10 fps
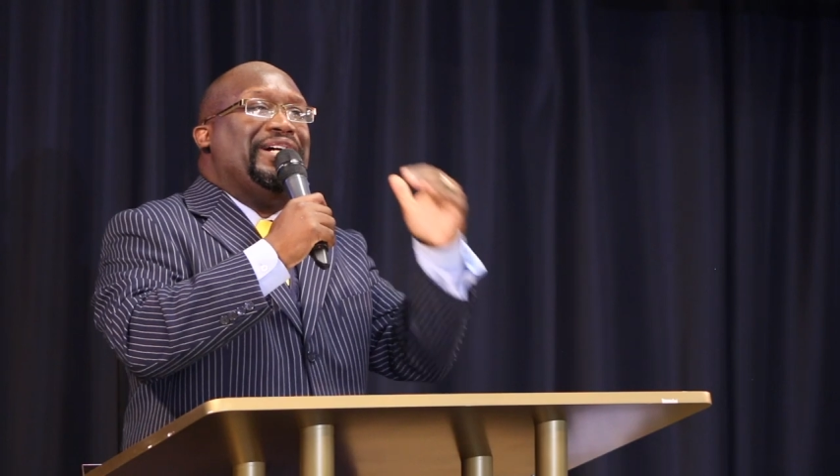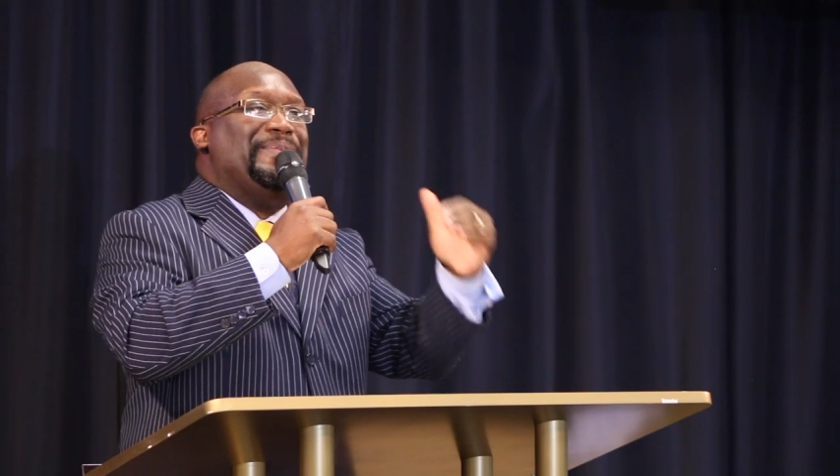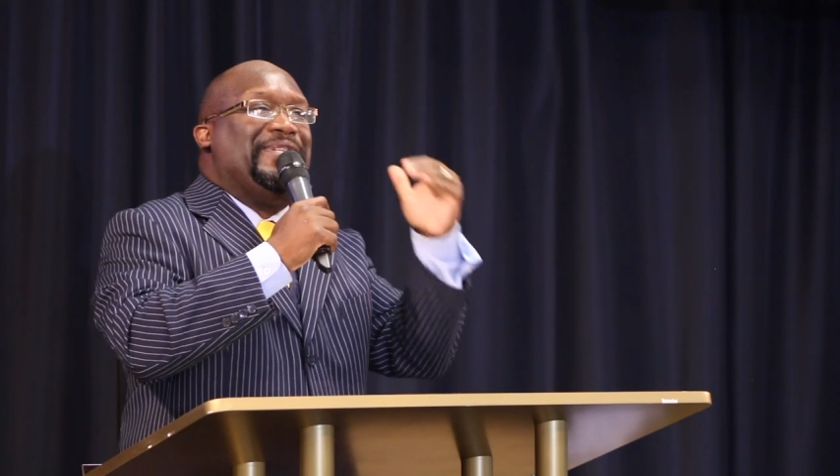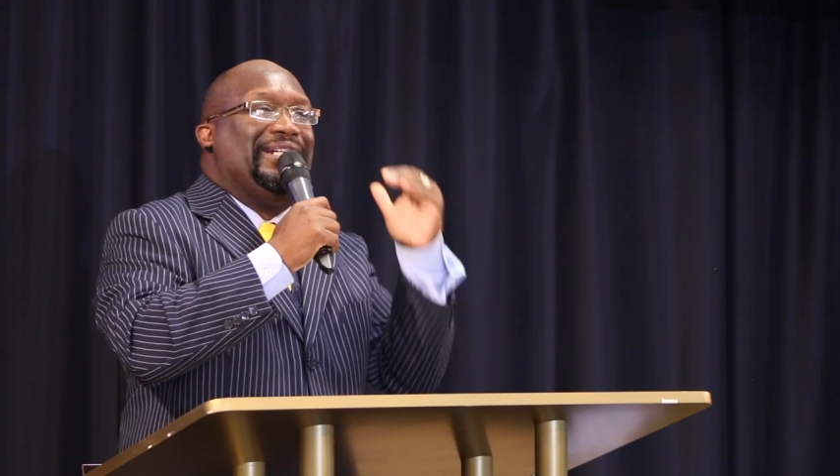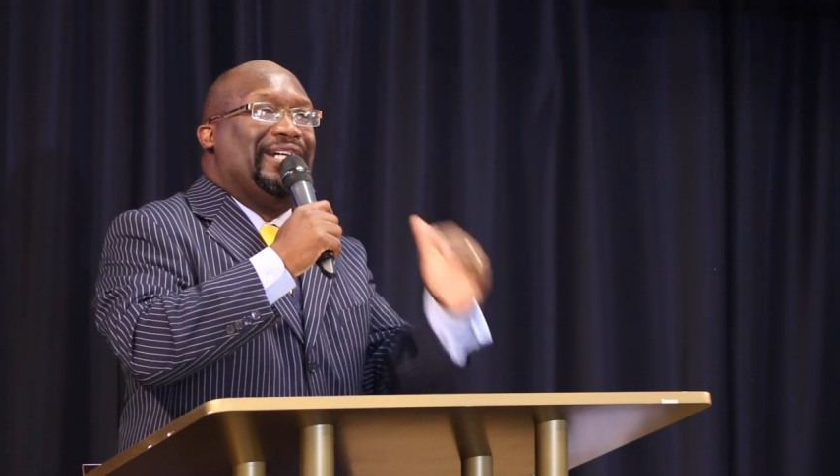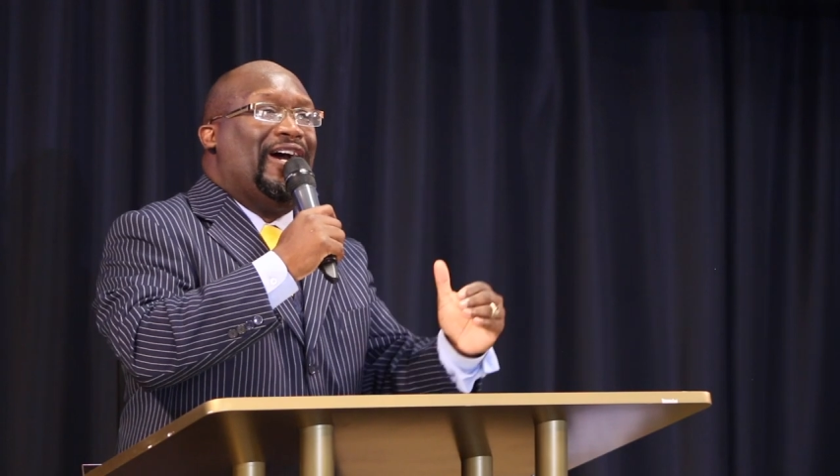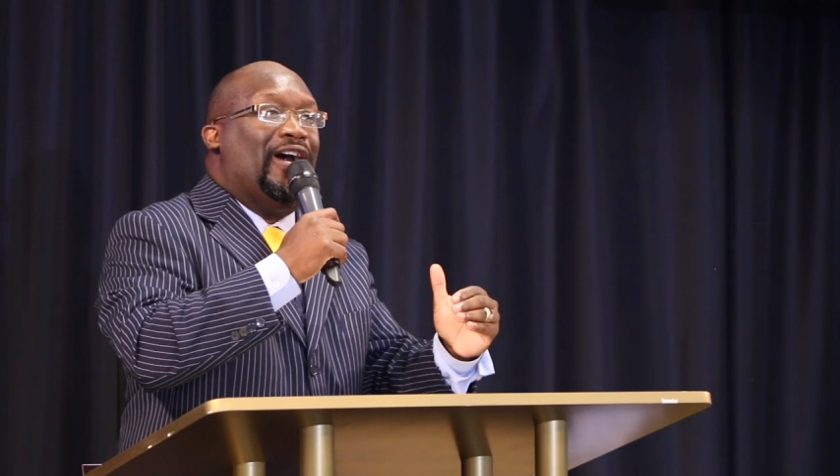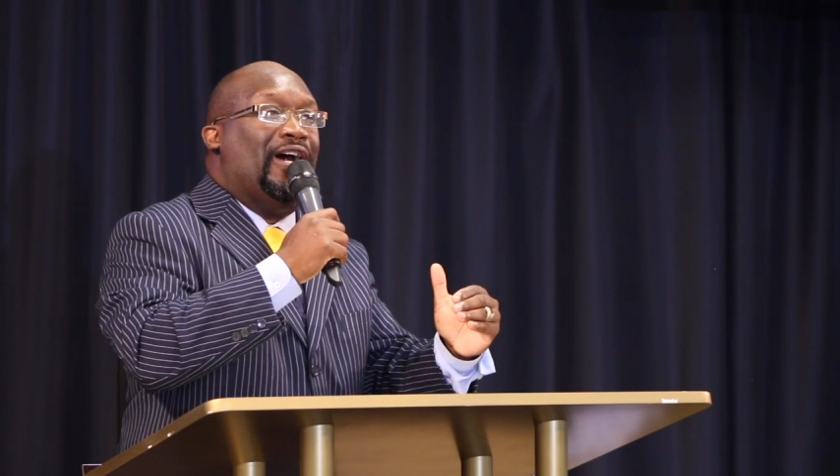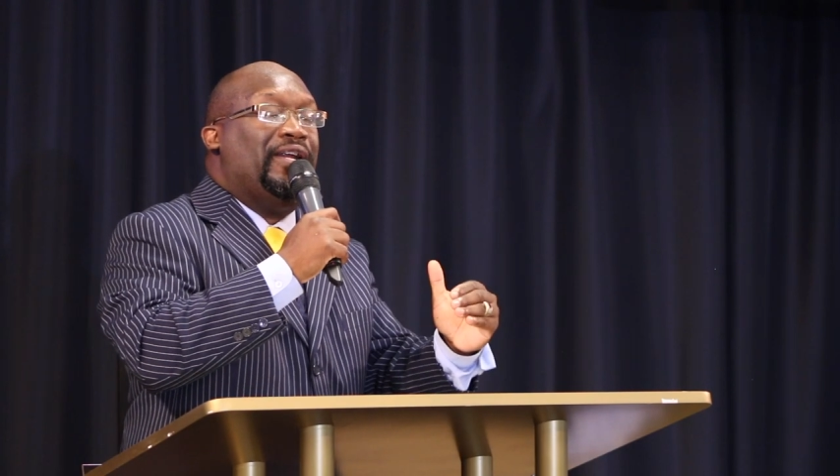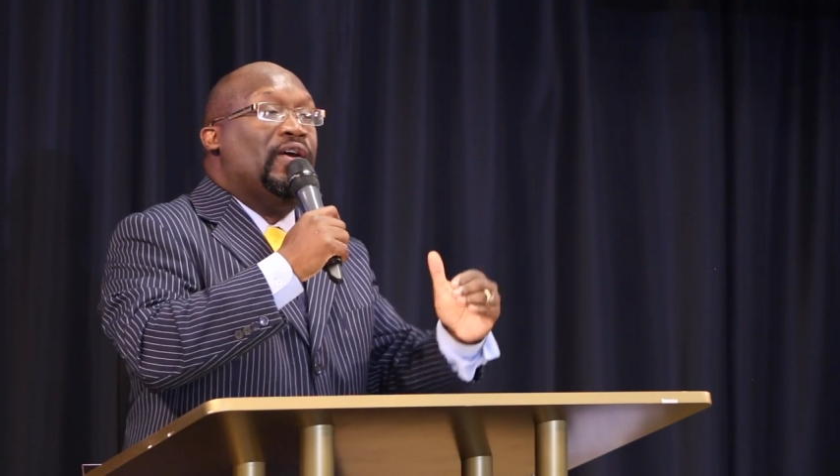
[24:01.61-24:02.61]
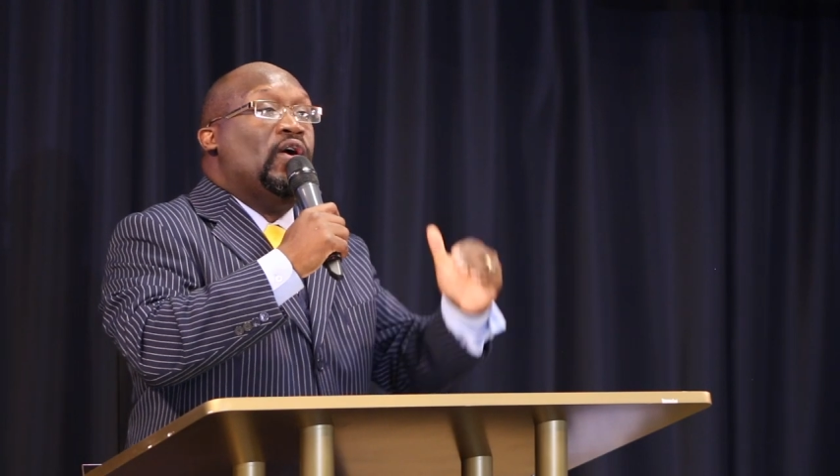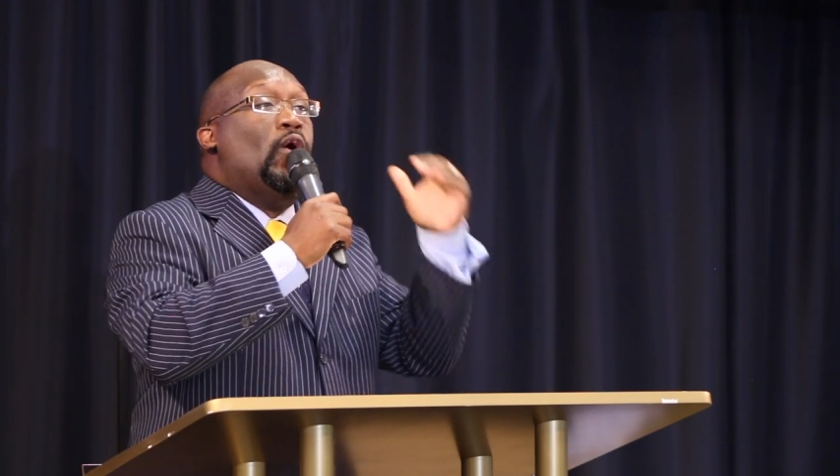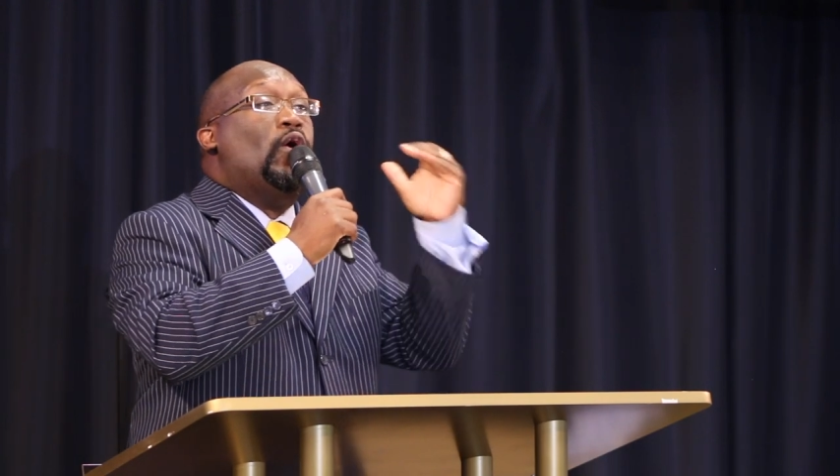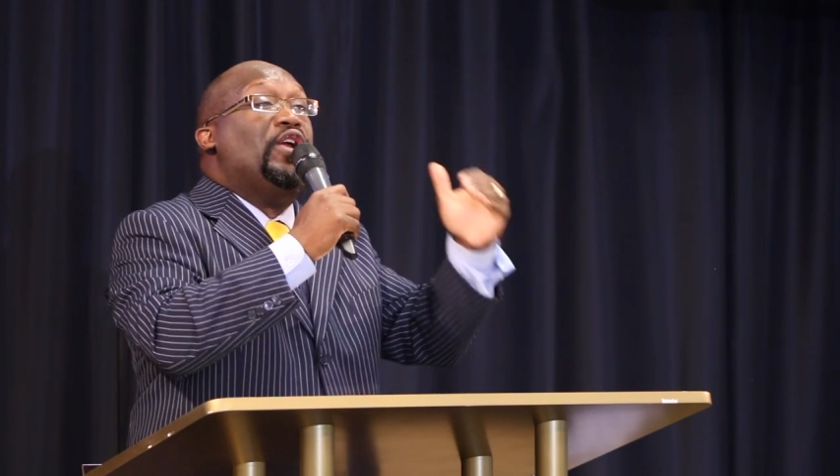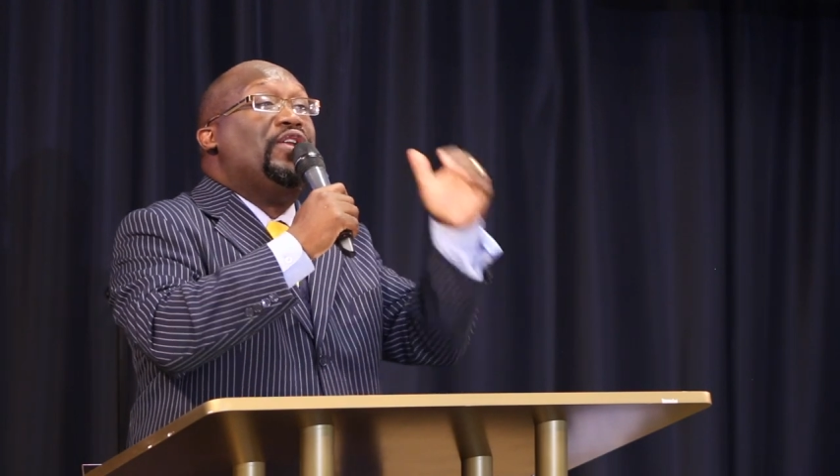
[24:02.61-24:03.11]
come to God
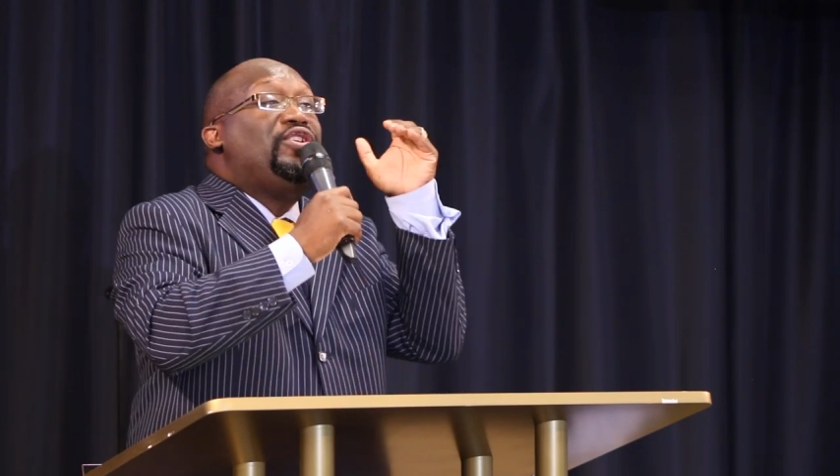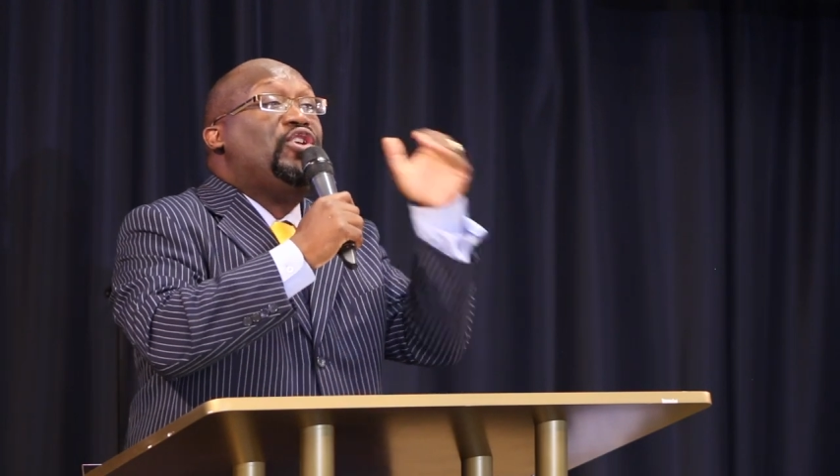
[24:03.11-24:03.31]
on